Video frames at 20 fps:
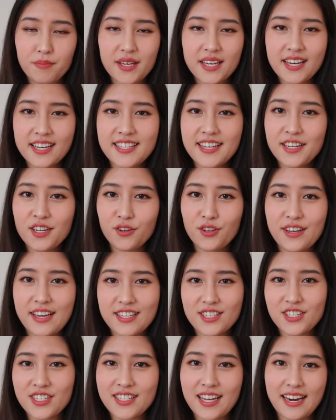Because I know you
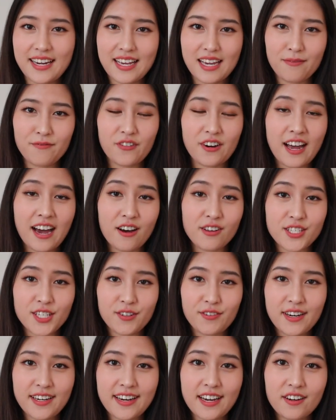guys are signing up for housing
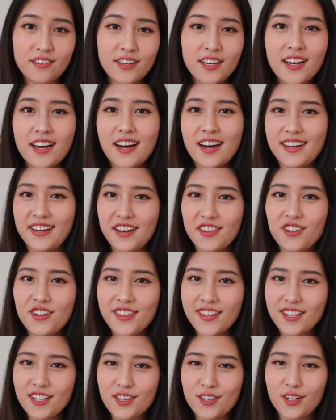right now, another
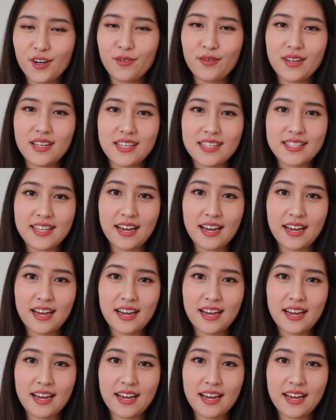thing to note is